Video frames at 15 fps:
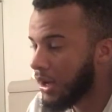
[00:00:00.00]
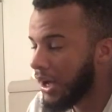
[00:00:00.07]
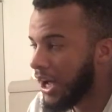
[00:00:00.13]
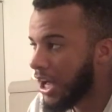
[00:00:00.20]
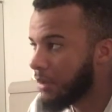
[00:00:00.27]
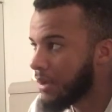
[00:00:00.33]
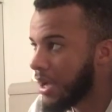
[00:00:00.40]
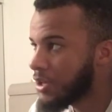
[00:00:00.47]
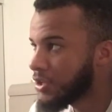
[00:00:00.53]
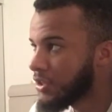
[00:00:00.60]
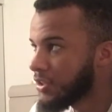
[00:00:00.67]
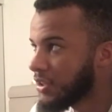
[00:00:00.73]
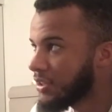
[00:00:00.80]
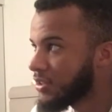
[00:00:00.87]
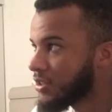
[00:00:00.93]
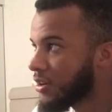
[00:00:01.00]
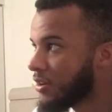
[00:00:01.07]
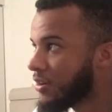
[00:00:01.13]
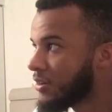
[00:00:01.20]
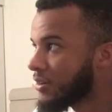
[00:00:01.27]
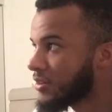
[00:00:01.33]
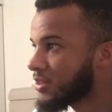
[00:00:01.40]
I imagine these
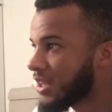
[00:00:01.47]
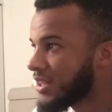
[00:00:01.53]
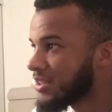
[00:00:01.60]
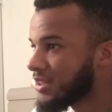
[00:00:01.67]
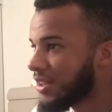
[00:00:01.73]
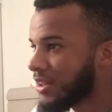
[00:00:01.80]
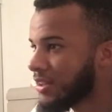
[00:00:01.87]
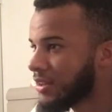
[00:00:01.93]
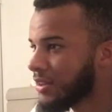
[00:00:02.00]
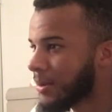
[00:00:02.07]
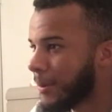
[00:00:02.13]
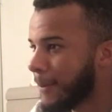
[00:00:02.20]
songs as, like,